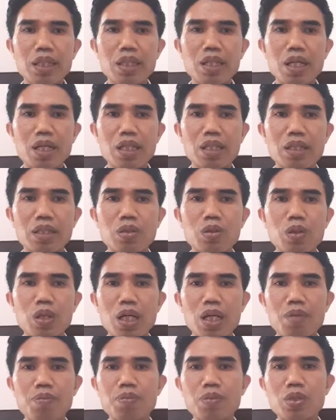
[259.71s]
in order to
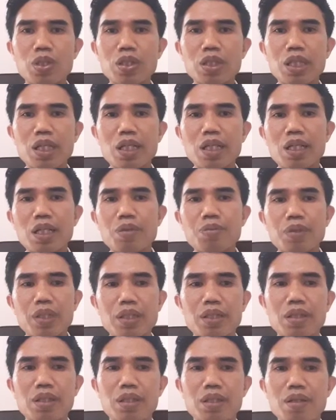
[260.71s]
have social
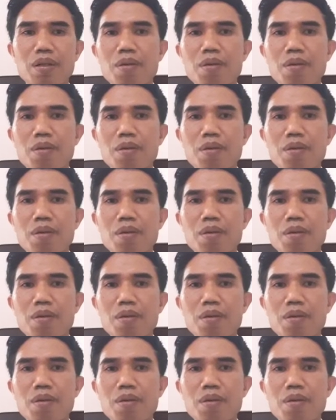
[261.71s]
relevance.